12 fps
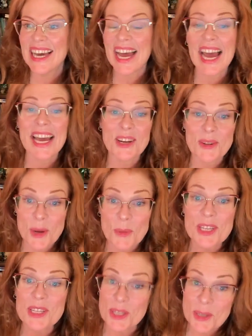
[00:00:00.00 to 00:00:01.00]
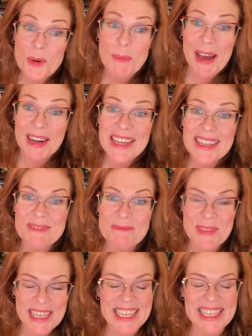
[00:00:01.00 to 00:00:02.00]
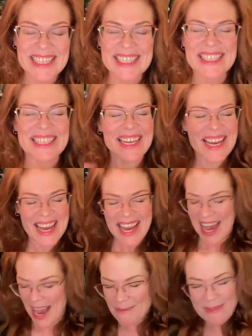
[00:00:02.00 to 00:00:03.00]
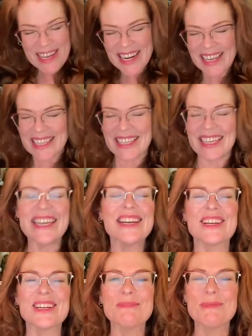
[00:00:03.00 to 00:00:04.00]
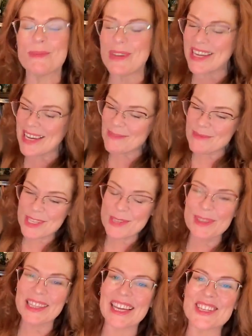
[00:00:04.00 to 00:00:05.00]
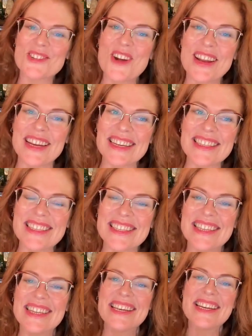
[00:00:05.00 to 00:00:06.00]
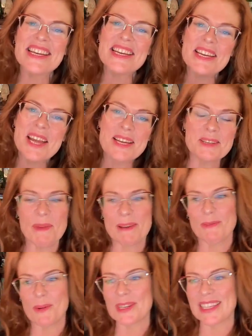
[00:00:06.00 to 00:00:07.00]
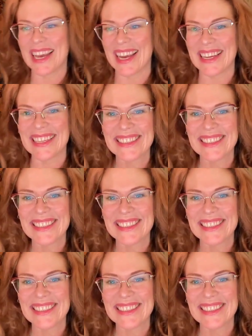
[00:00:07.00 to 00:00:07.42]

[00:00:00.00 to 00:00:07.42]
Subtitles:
I don't know what to do about it because I'm connected here, but when it comes to electronics, not my forte.